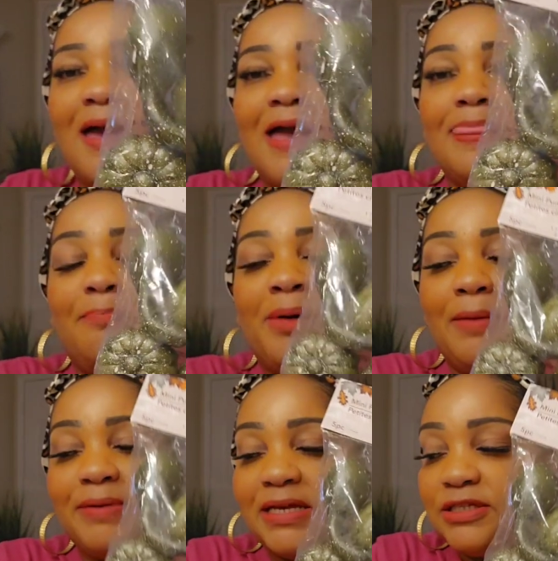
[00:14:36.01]
And the
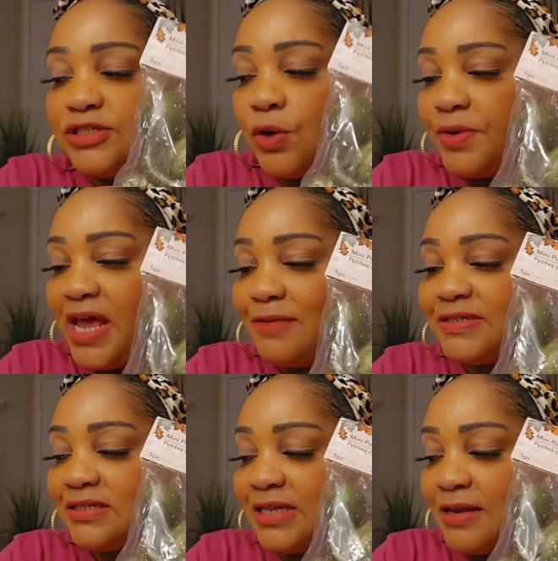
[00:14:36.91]
pumpkins don't have
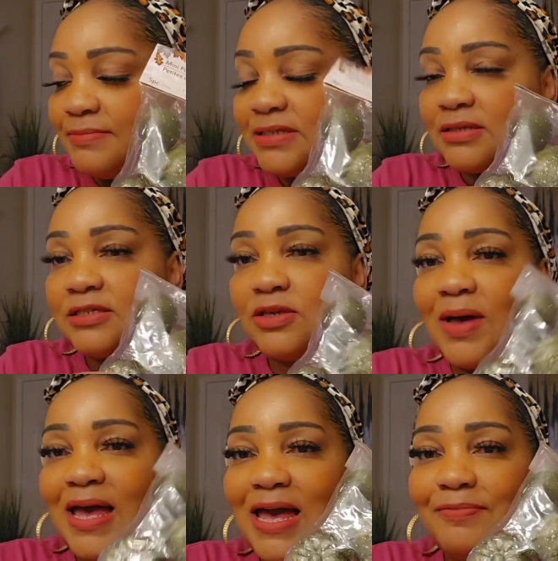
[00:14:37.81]
stems, so
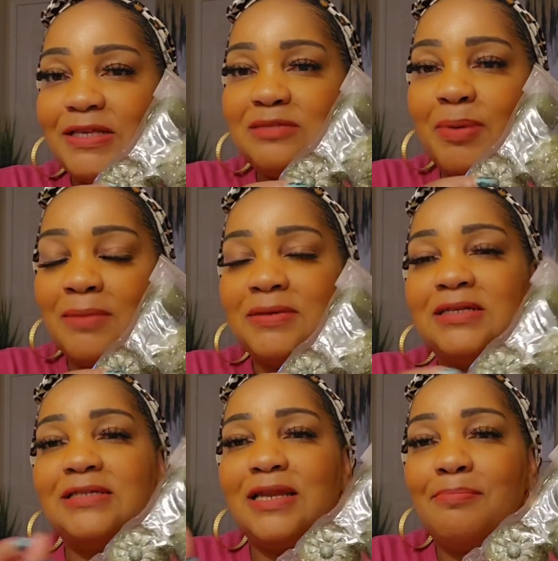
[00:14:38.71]
I have these
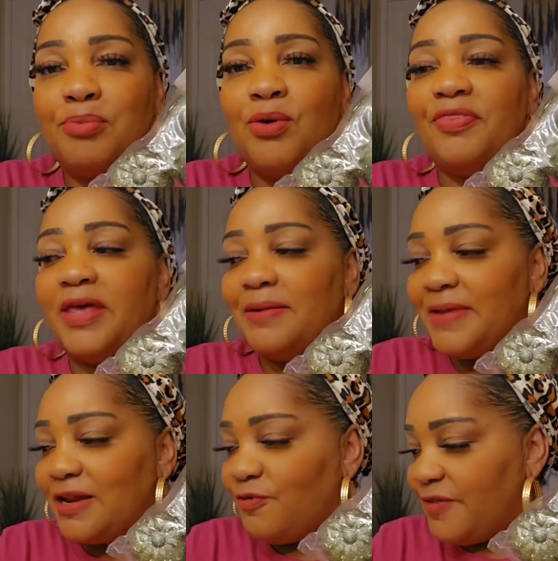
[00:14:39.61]
pumpkins that I bought that I'm
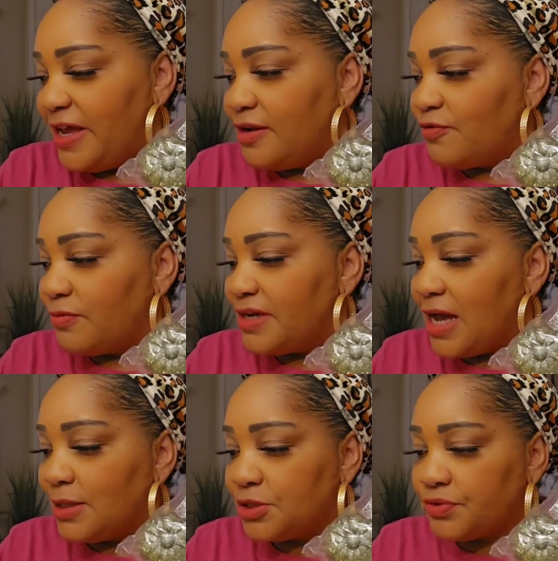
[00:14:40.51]
not a fan of from
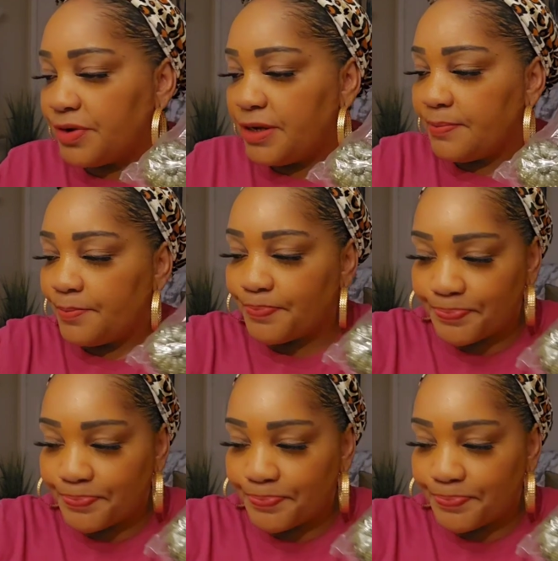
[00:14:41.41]
Dollar Tree.